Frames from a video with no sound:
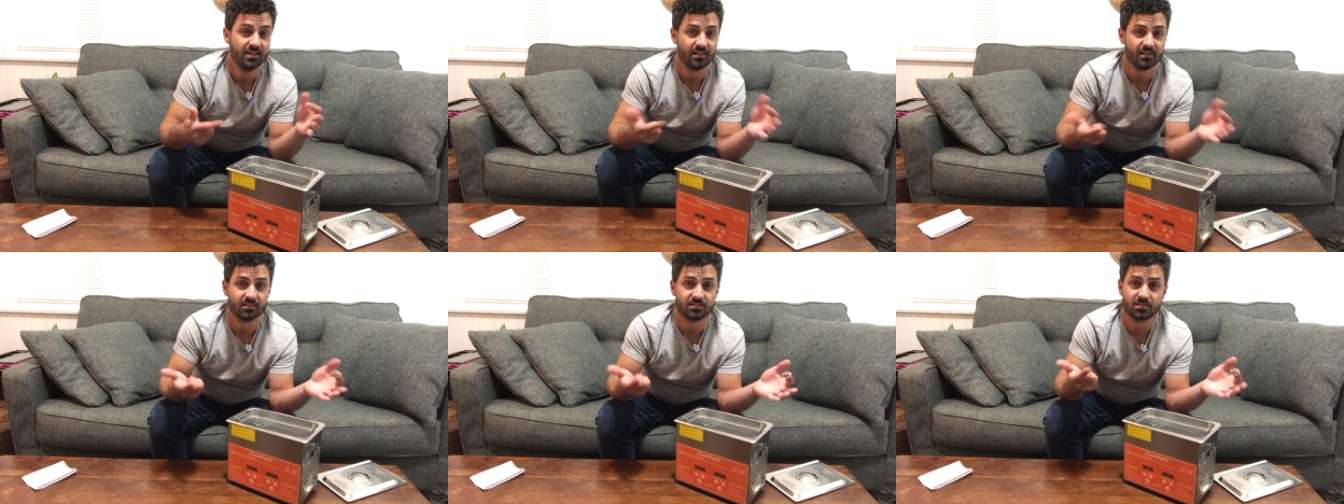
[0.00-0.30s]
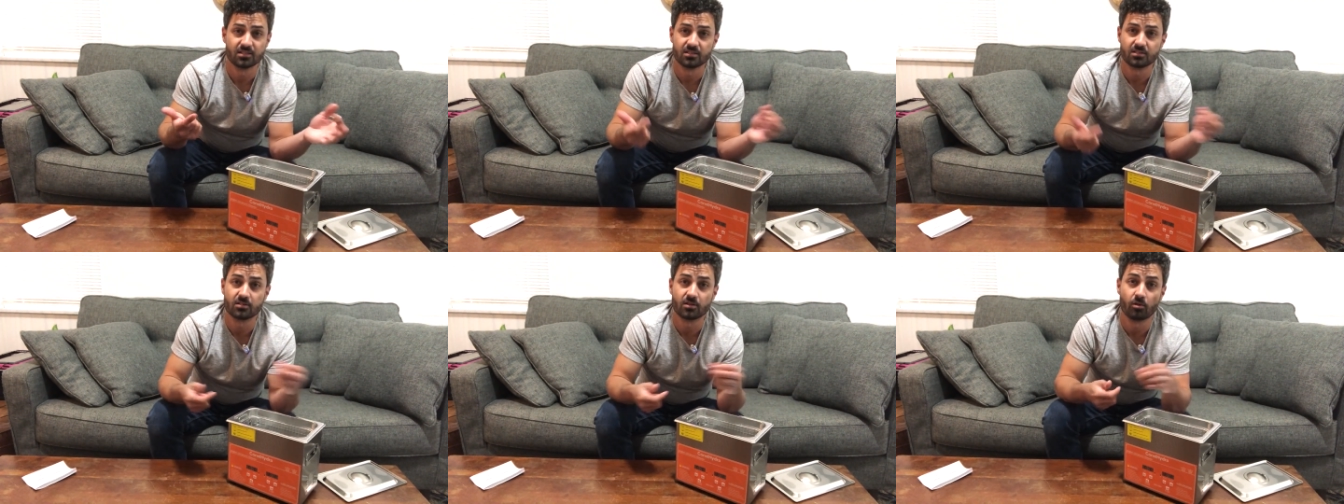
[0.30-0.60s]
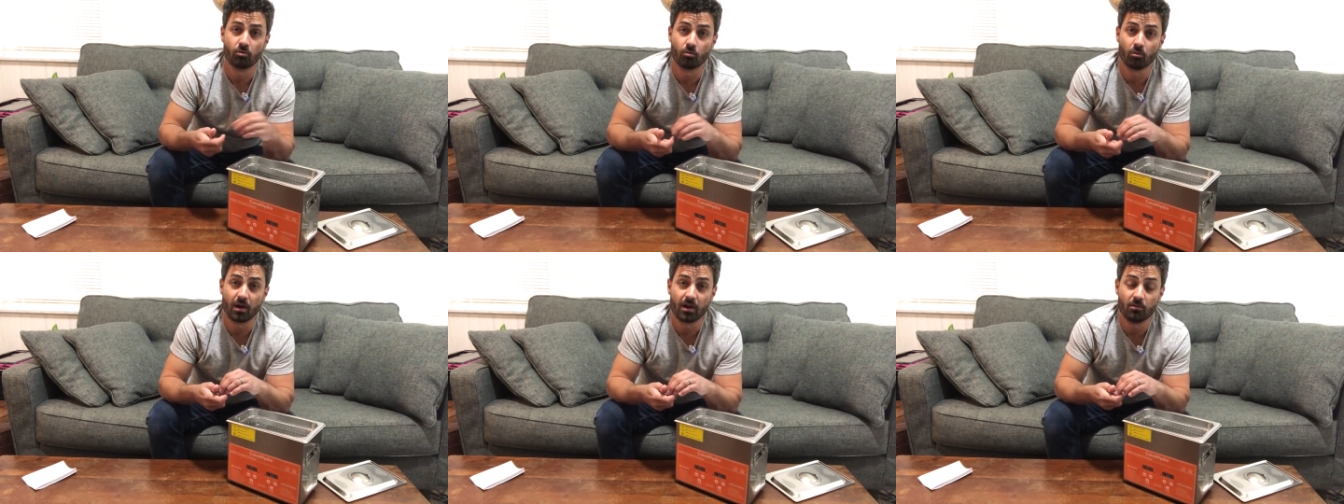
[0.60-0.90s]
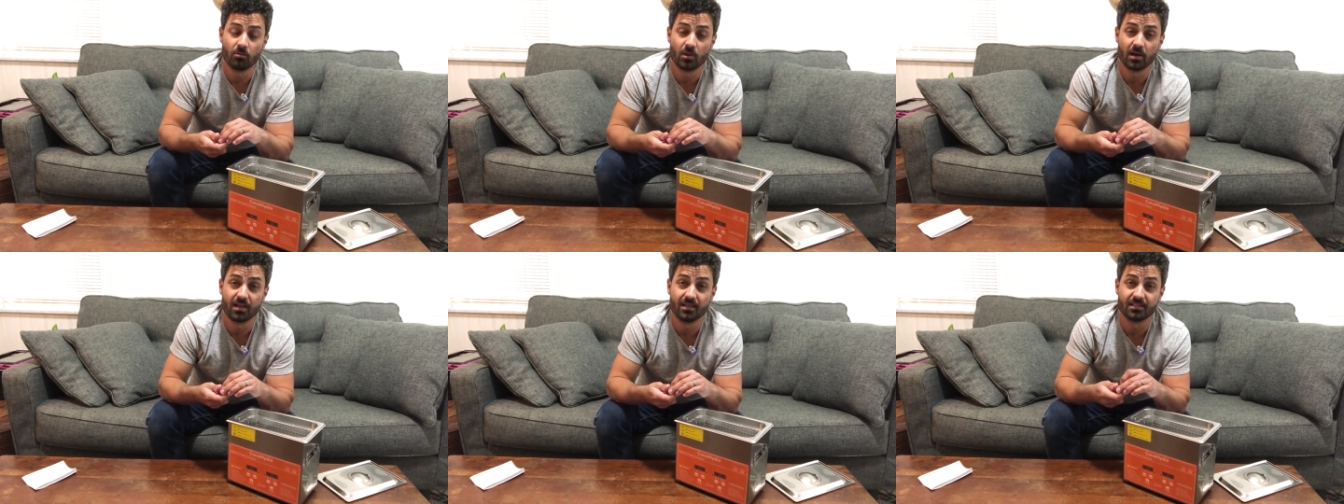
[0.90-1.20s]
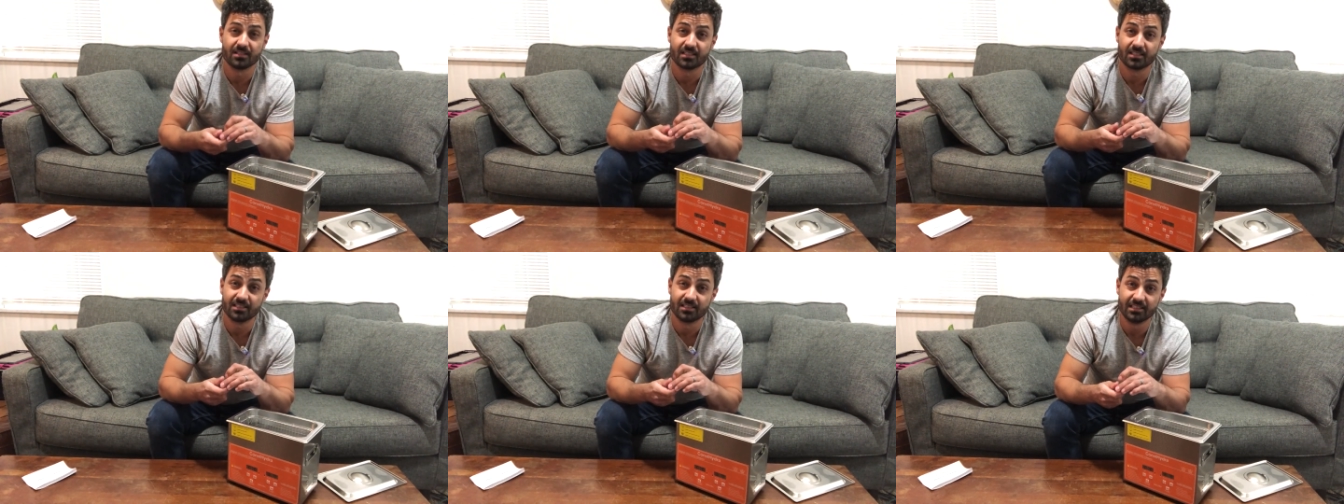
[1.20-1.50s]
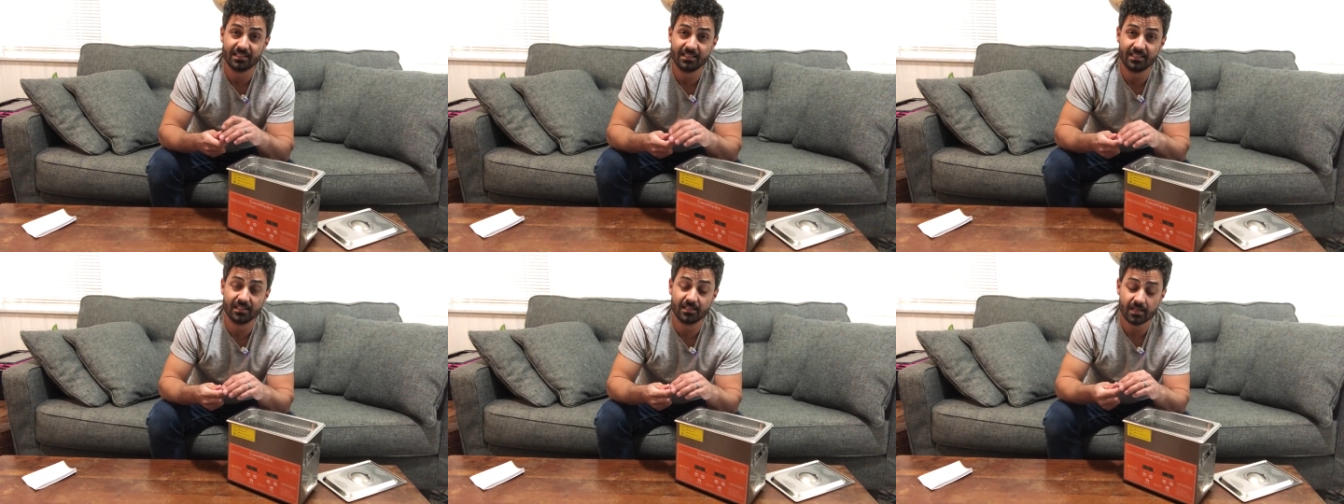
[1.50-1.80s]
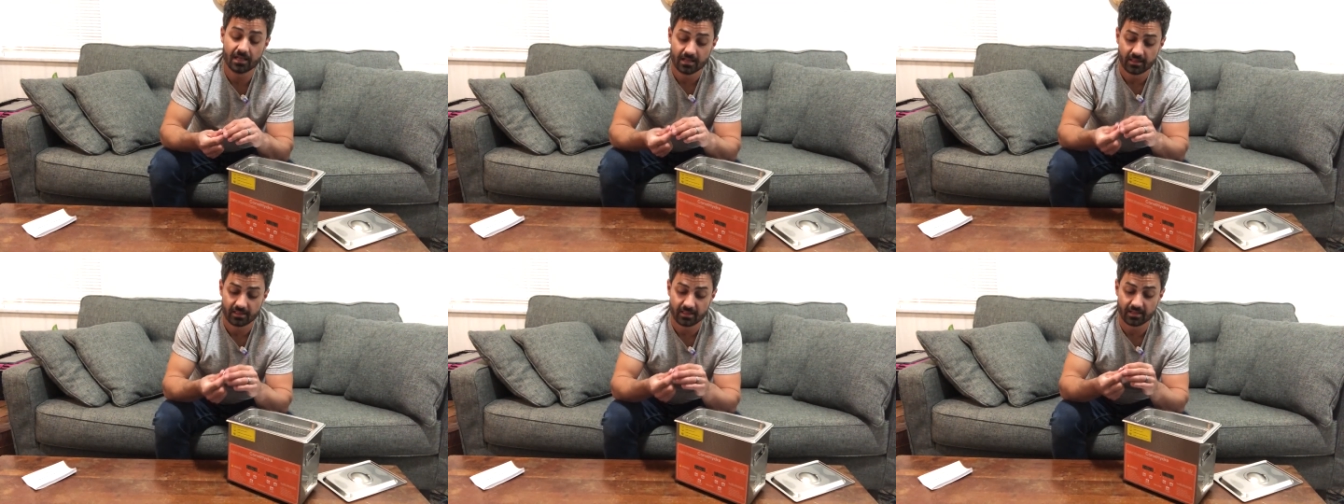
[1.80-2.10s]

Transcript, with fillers: And it's just a great way to clean